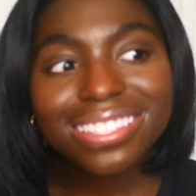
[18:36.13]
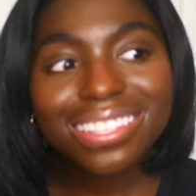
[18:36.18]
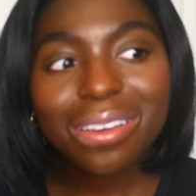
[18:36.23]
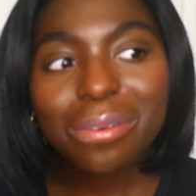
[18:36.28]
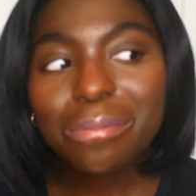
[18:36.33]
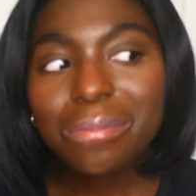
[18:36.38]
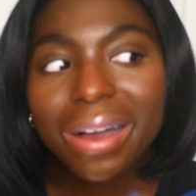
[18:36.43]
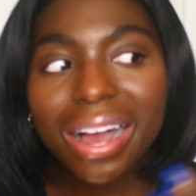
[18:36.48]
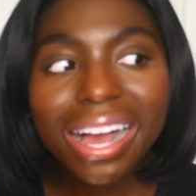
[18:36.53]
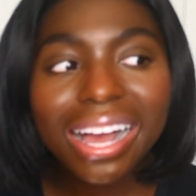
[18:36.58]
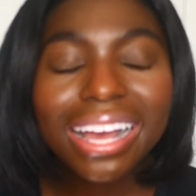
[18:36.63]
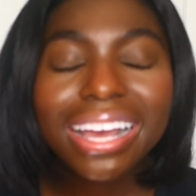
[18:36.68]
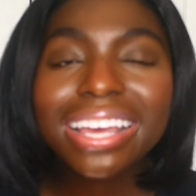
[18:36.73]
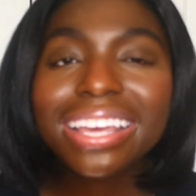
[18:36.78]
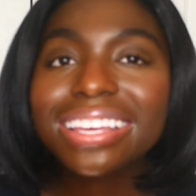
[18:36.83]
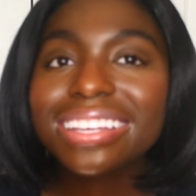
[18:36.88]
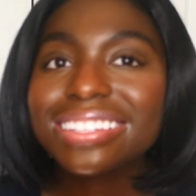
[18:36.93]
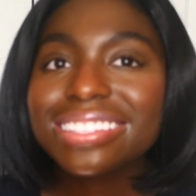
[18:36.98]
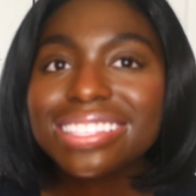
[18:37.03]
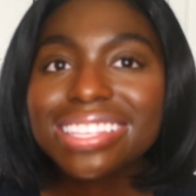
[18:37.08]

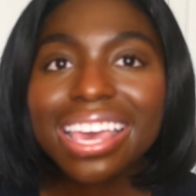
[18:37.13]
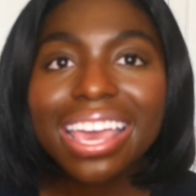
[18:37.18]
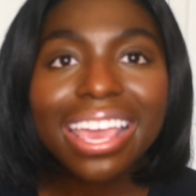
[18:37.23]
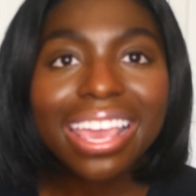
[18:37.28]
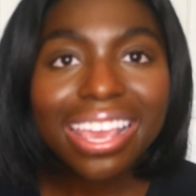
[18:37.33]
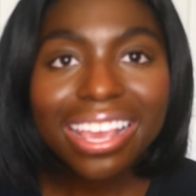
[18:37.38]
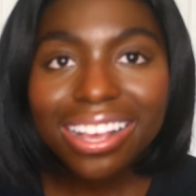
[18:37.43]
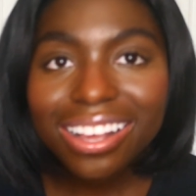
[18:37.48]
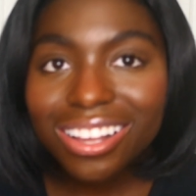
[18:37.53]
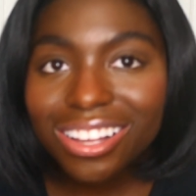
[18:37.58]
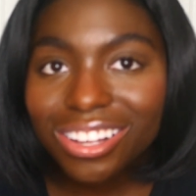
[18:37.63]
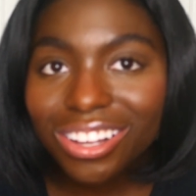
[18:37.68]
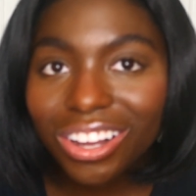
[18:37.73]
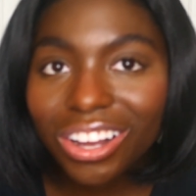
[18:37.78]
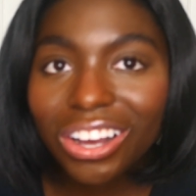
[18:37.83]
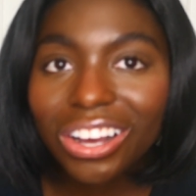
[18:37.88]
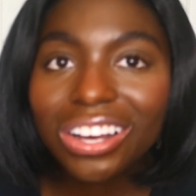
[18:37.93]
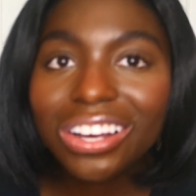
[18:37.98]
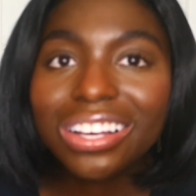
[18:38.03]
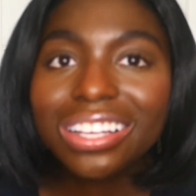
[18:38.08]
my take
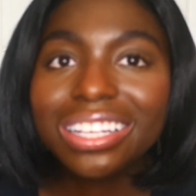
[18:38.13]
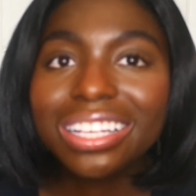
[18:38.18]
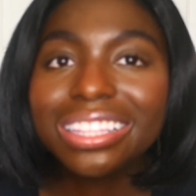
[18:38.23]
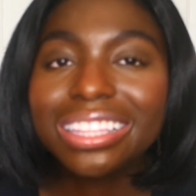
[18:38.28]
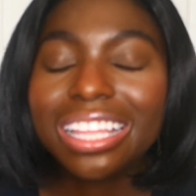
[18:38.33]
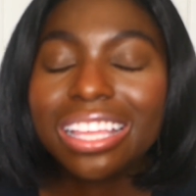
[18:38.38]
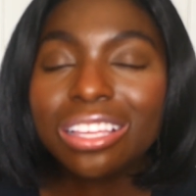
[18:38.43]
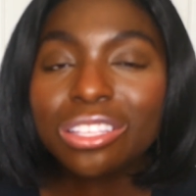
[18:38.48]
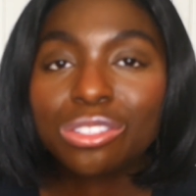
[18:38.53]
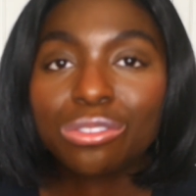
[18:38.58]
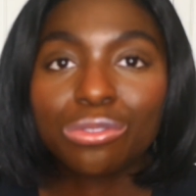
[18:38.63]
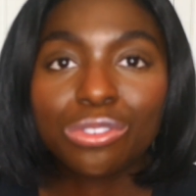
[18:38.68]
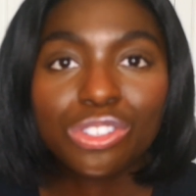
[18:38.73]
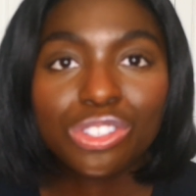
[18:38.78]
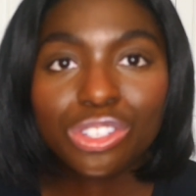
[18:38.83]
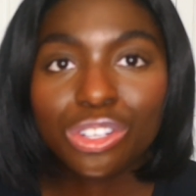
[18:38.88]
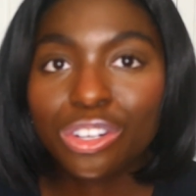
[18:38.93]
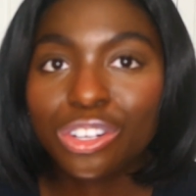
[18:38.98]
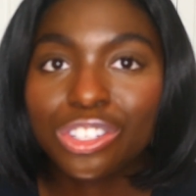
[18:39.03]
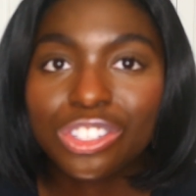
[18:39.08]
on this
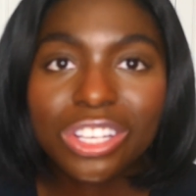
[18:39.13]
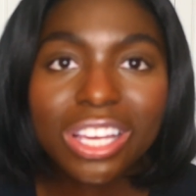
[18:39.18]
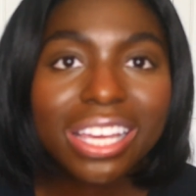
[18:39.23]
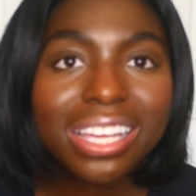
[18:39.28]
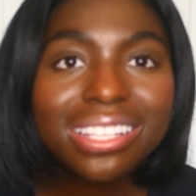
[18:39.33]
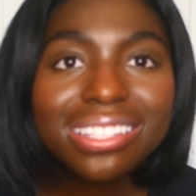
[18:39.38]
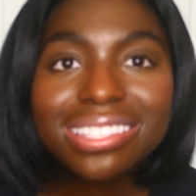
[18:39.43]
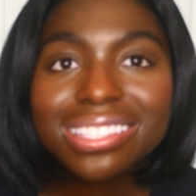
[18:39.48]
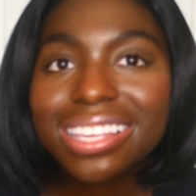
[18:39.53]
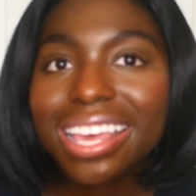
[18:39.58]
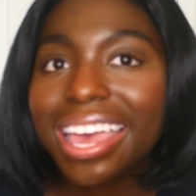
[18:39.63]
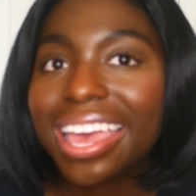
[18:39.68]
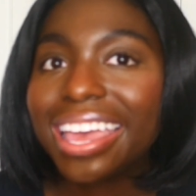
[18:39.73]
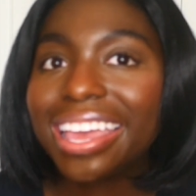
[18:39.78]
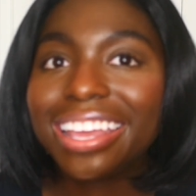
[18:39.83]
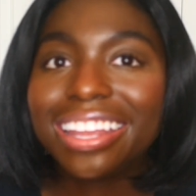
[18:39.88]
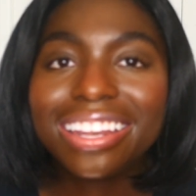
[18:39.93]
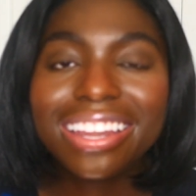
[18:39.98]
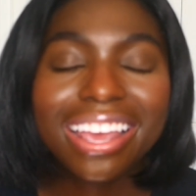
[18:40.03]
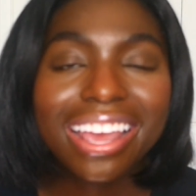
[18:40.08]
resurgence
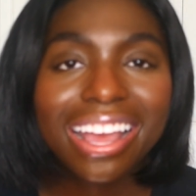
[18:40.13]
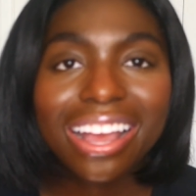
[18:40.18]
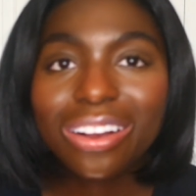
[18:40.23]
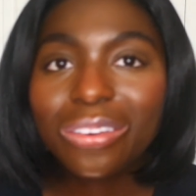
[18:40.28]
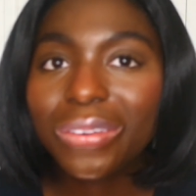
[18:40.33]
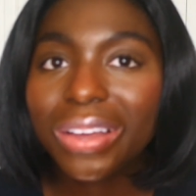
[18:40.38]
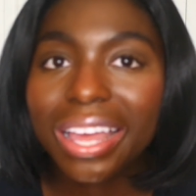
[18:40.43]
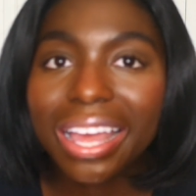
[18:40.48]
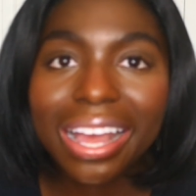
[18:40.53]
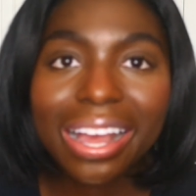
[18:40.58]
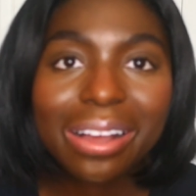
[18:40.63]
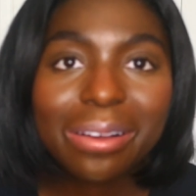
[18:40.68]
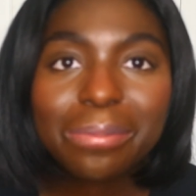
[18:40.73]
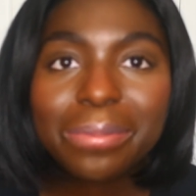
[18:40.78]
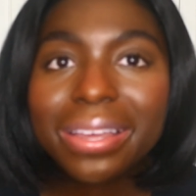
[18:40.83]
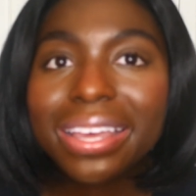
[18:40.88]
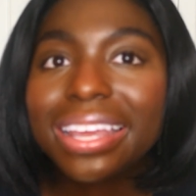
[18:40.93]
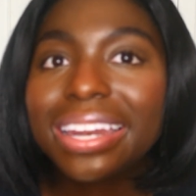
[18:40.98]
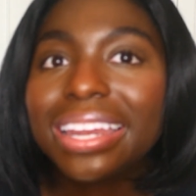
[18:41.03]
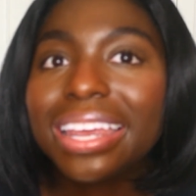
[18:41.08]
and how it happened.